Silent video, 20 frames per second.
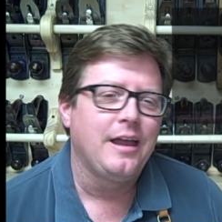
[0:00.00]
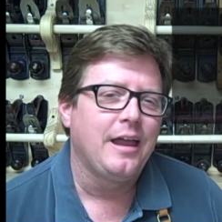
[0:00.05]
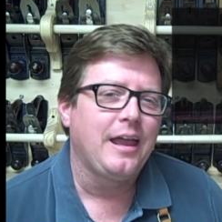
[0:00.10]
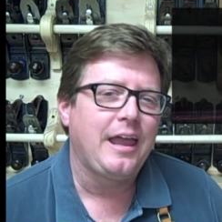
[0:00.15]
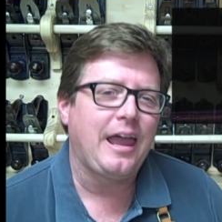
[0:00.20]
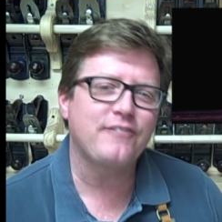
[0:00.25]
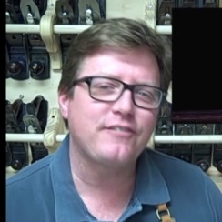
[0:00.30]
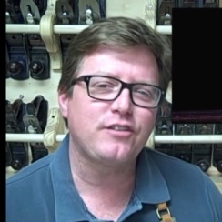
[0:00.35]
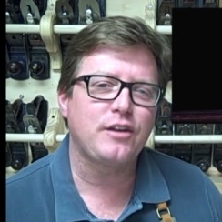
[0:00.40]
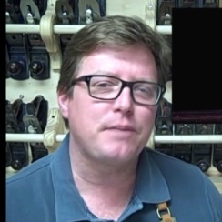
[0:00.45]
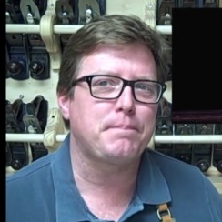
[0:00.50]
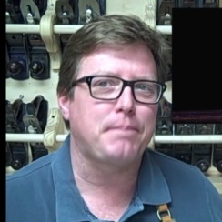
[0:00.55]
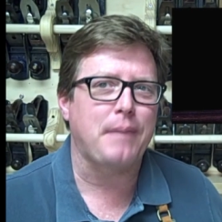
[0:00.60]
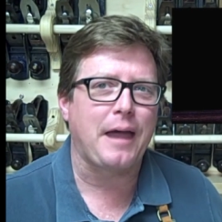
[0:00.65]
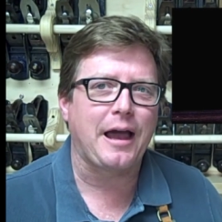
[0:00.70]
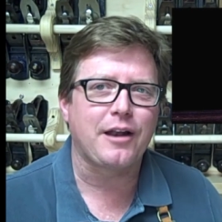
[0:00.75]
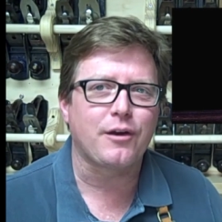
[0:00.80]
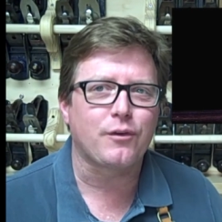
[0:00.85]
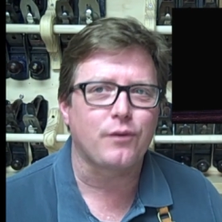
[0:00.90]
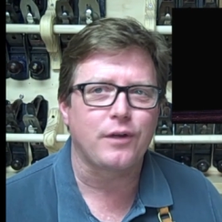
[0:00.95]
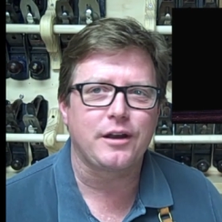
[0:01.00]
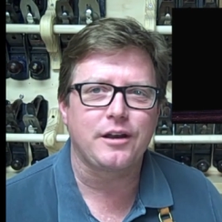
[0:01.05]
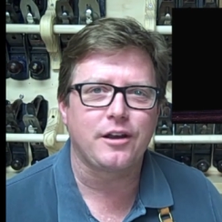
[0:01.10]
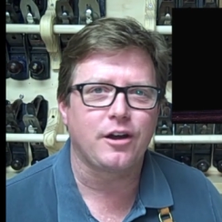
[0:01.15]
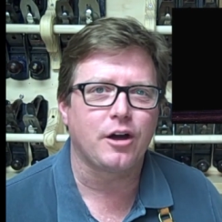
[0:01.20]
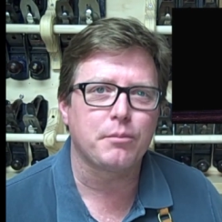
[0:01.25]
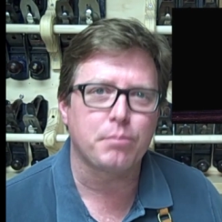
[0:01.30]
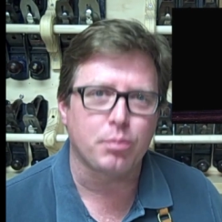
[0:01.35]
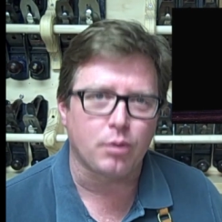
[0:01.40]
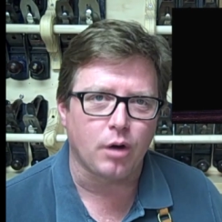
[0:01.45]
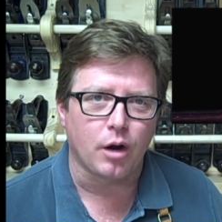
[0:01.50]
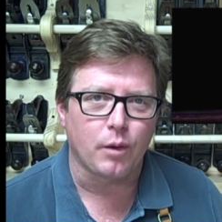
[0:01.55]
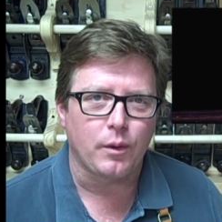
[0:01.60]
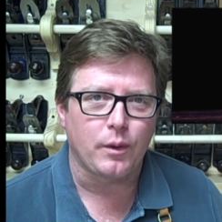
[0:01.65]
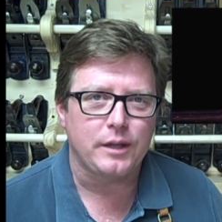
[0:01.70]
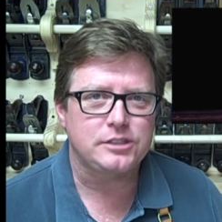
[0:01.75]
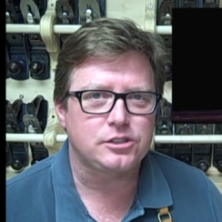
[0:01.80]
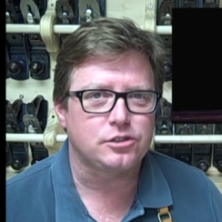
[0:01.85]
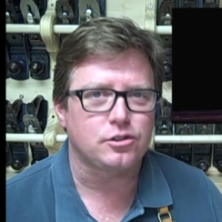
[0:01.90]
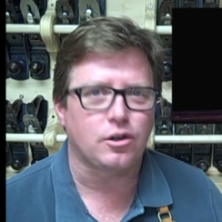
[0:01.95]
Every ballerina on
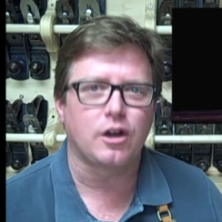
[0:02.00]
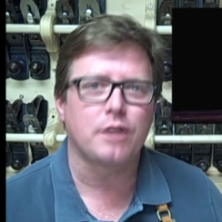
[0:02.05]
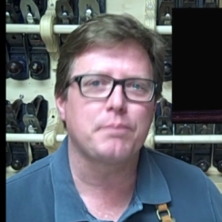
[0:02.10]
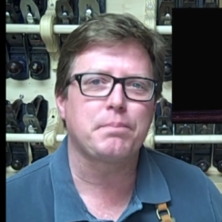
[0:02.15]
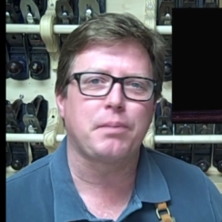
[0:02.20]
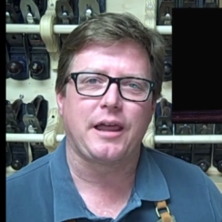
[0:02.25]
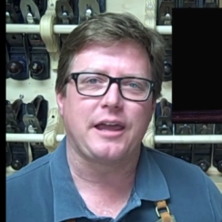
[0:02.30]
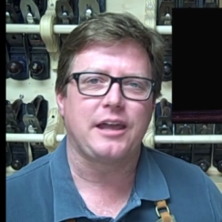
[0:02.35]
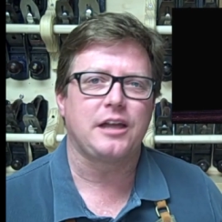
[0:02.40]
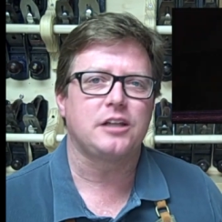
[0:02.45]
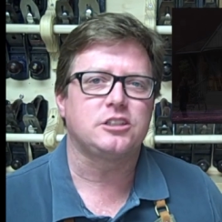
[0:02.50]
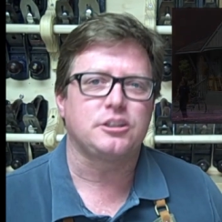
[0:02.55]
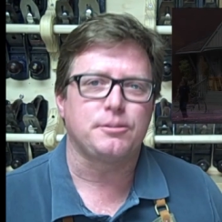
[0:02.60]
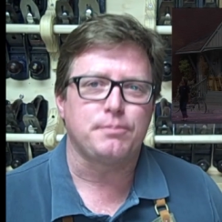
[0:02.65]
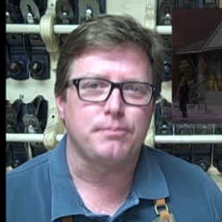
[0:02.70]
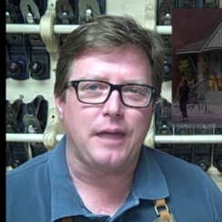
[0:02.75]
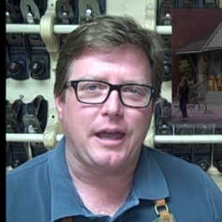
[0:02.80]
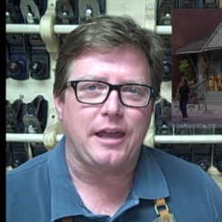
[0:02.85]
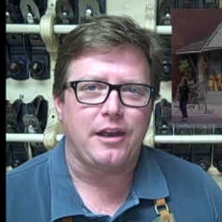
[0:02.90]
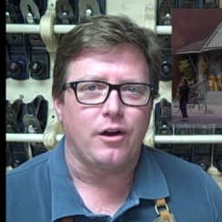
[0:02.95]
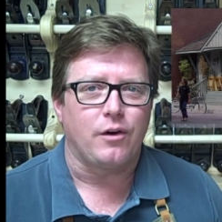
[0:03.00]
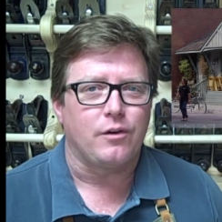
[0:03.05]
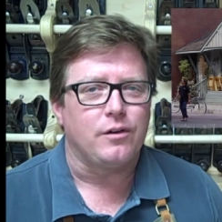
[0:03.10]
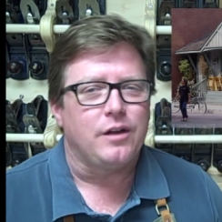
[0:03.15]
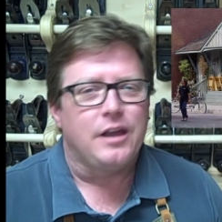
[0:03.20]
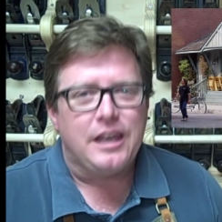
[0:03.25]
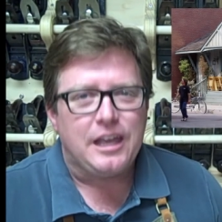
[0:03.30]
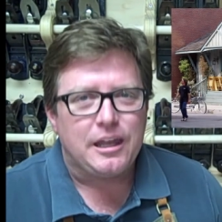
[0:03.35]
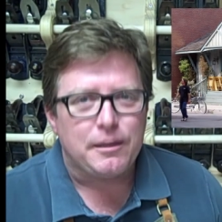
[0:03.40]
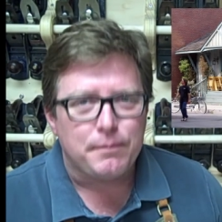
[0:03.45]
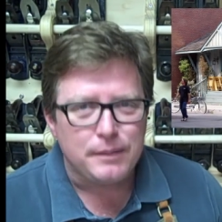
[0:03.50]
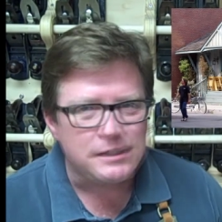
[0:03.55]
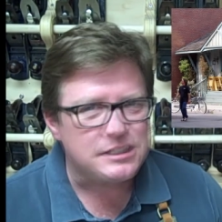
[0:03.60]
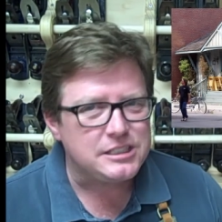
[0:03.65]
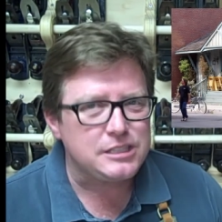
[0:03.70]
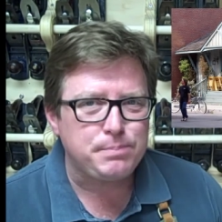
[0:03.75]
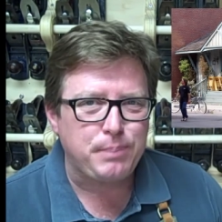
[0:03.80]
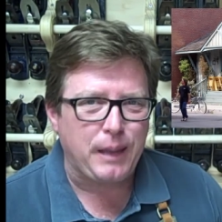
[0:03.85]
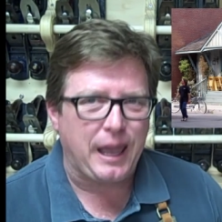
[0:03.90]
Broadway started playing a tomato in Mrs.